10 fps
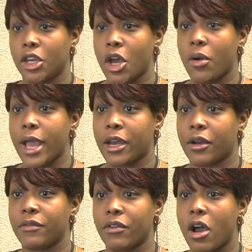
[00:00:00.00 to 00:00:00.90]
you know, had
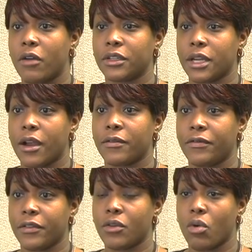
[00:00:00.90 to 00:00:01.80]
her involved in our
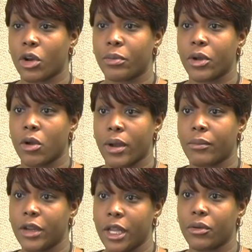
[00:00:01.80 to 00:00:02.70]
fifth quarter
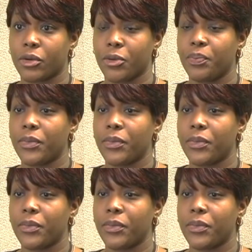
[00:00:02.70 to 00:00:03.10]
program reading group.